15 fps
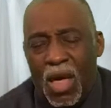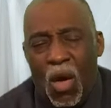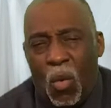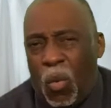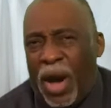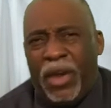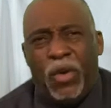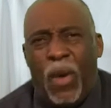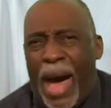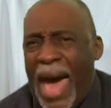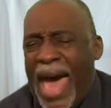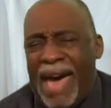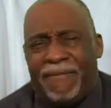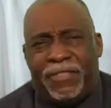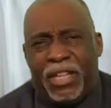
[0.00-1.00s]
What do I
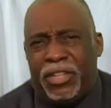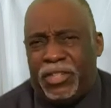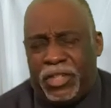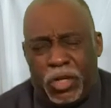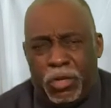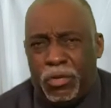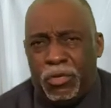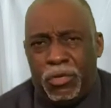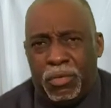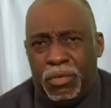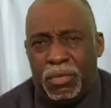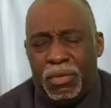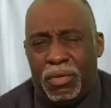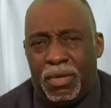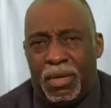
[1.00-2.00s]
have to do?
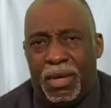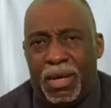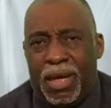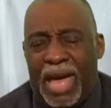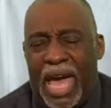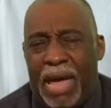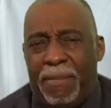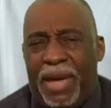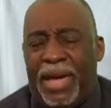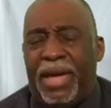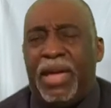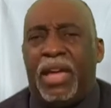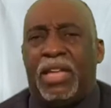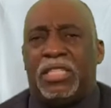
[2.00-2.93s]
Amen.